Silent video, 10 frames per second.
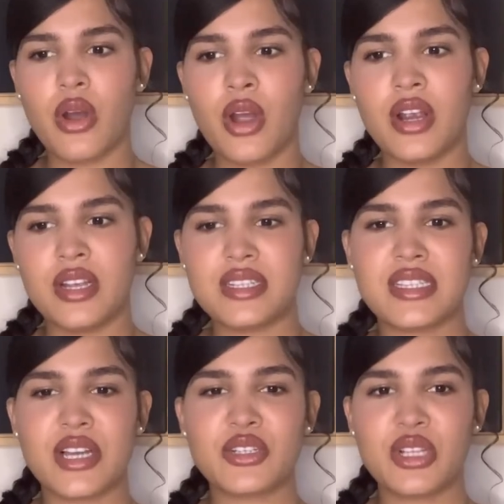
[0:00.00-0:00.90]
are
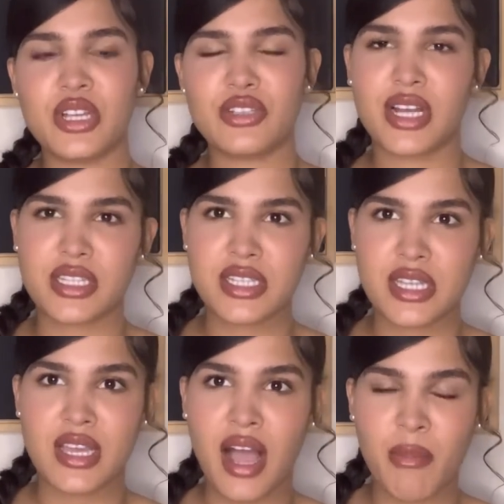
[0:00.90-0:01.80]
sexually attracted to
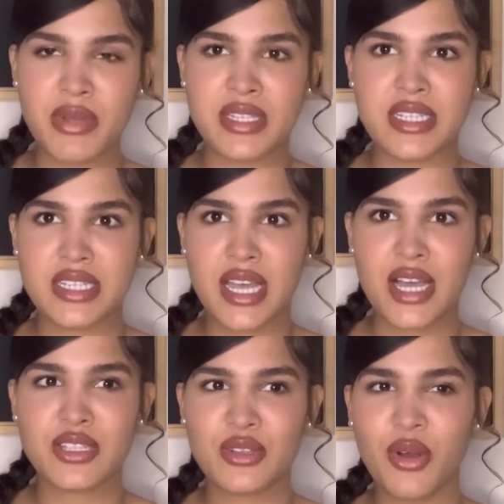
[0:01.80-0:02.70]
the opposite
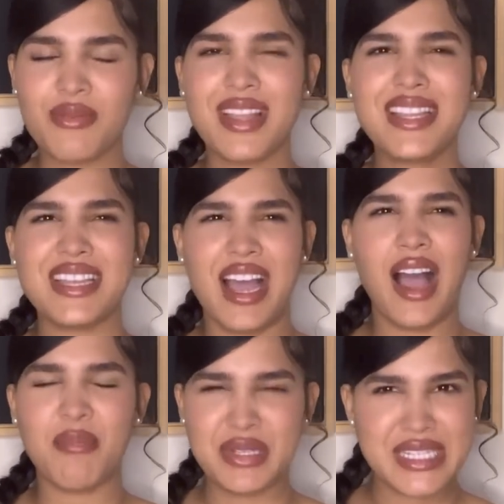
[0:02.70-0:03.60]
sex. No, not the
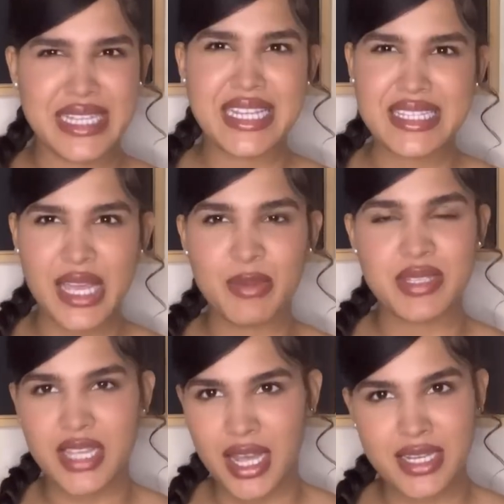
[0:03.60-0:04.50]
opposite, the same
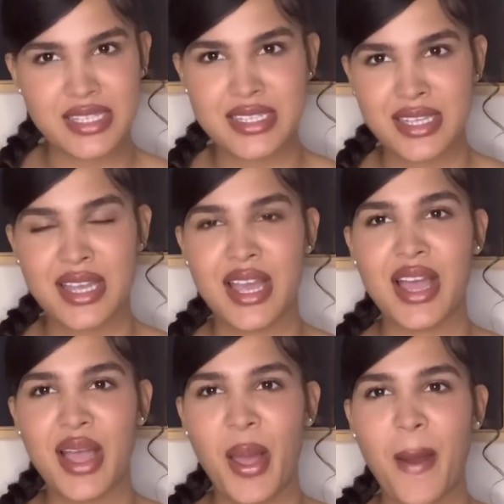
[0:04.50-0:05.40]
sex.
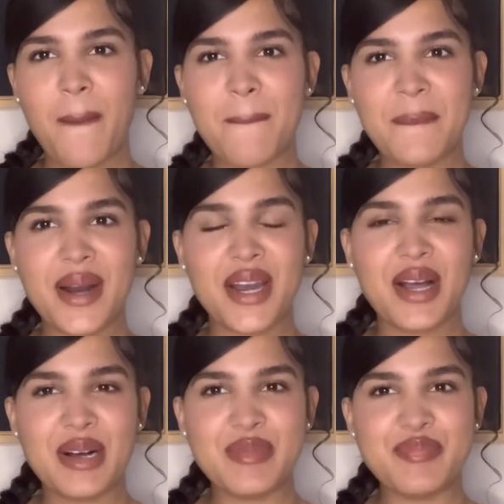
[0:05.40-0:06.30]
But
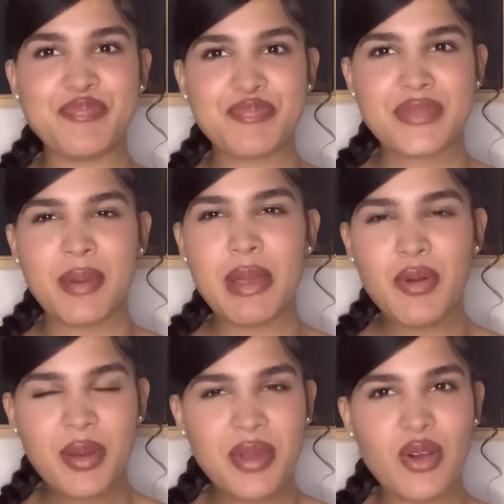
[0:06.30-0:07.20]
um people
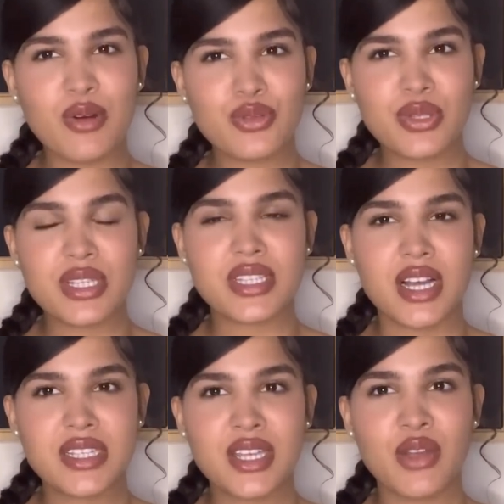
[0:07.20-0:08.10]
could be also
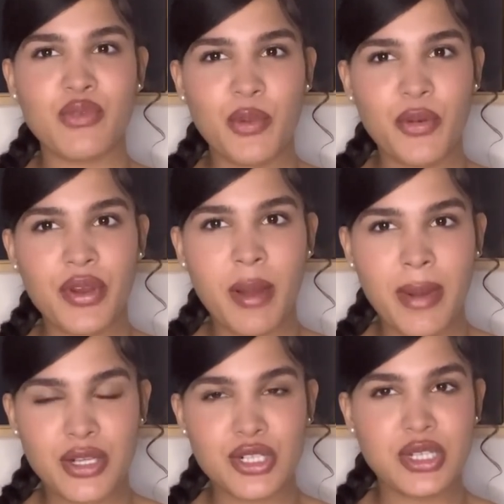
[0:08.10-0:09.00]
discussing and rumoring
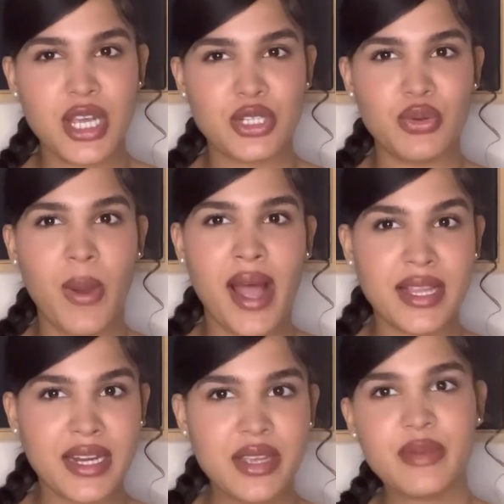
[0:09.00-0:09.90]
about your
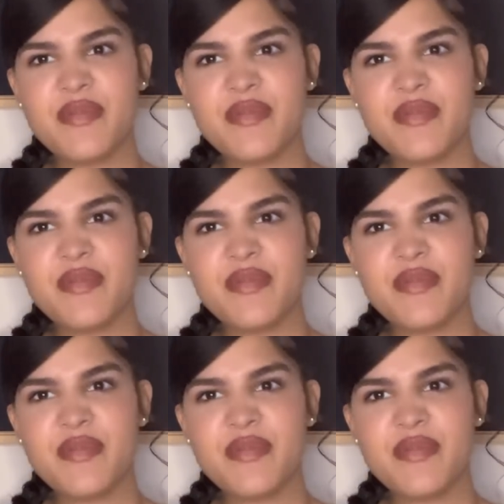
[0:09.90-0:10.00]
sexuality,